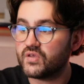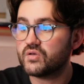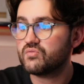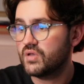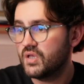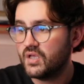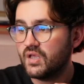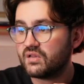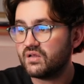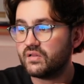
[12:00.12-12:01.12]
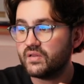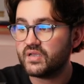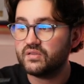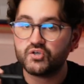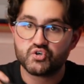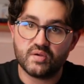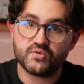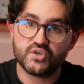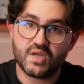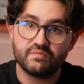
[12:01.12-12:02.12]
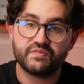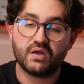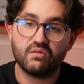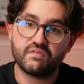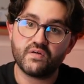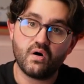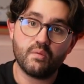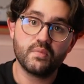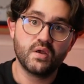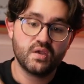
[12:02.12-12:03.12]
you, click the link in the description and fill out the form.